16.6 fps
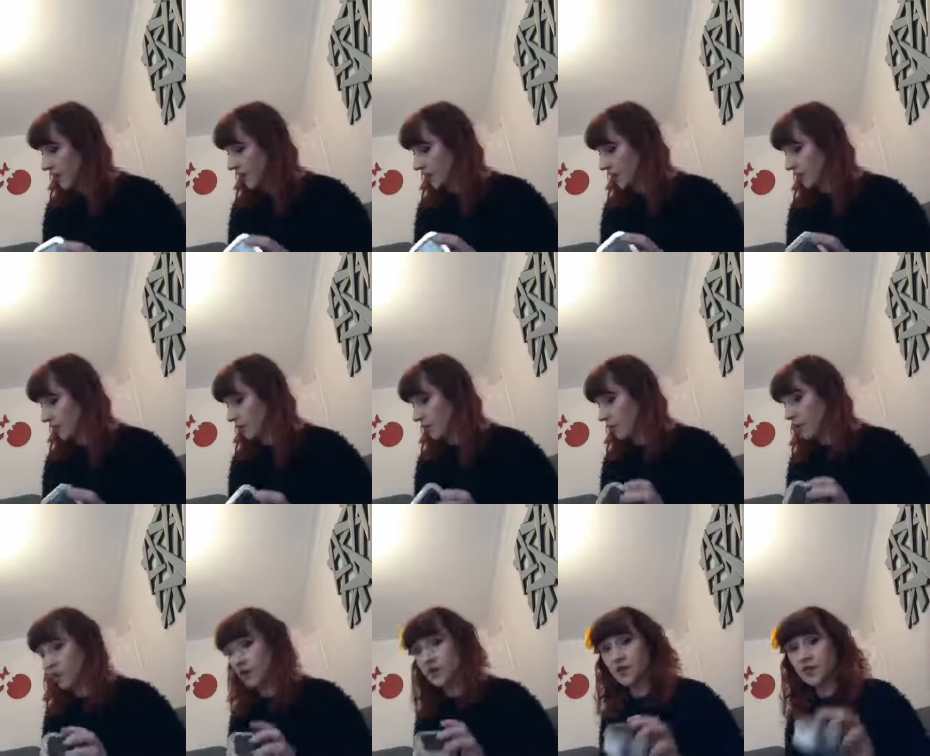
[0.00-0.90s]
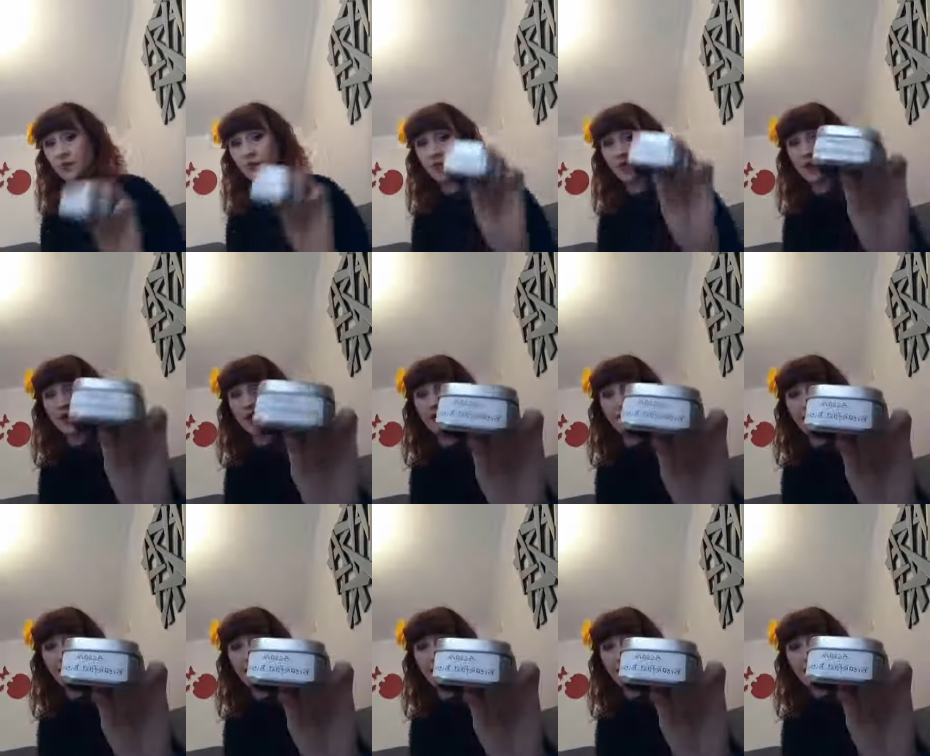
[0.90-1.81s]
So also we've got an
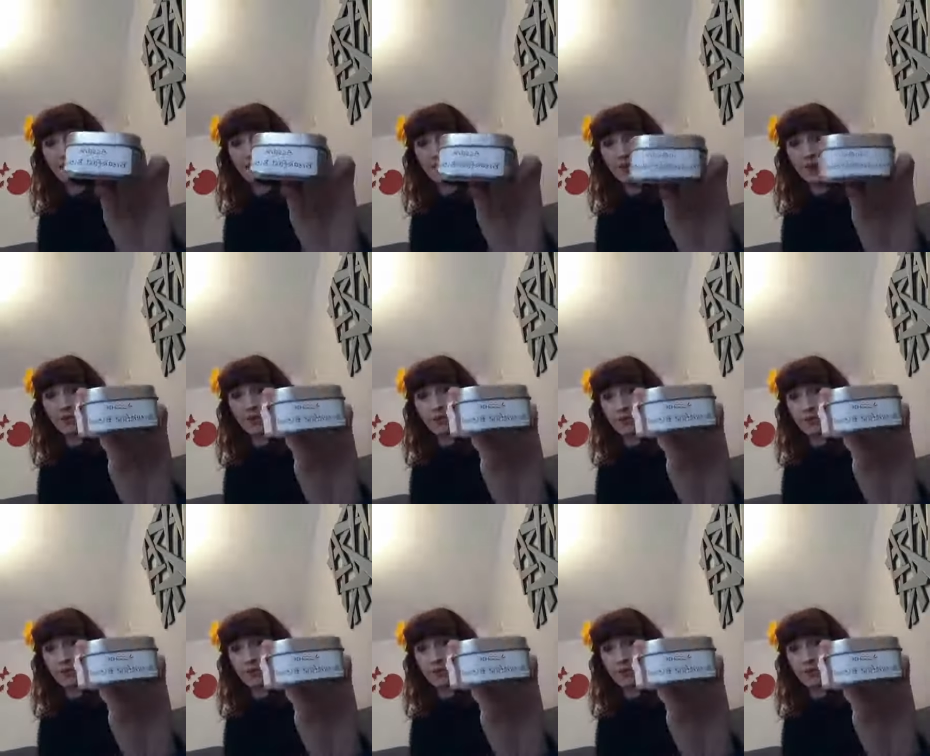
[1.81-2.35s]
Assam